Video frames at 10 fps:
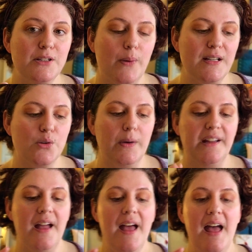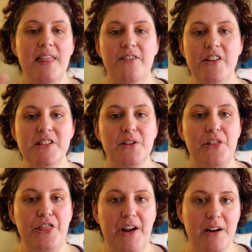twice a week, and the physical
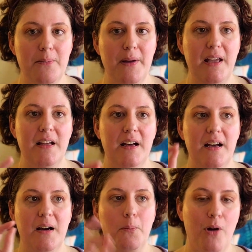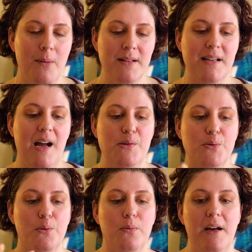therapy appointment times
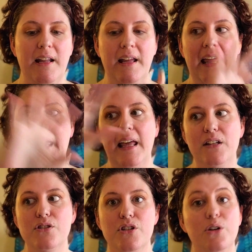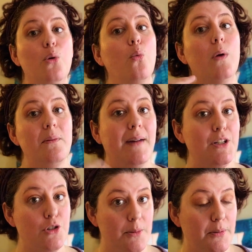were running into when my
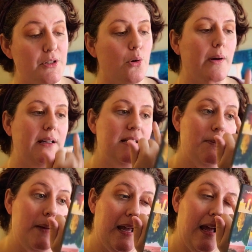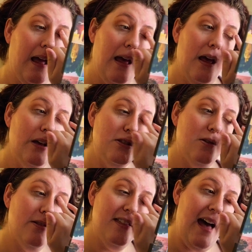trip was going to be. So
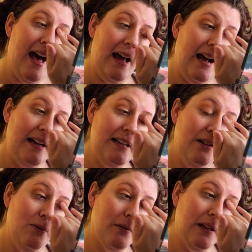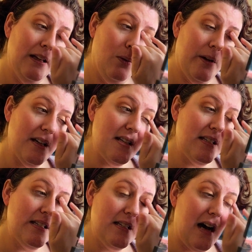that I didn't really want to
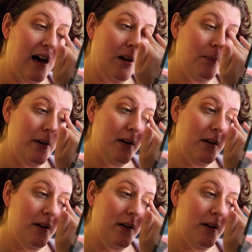stop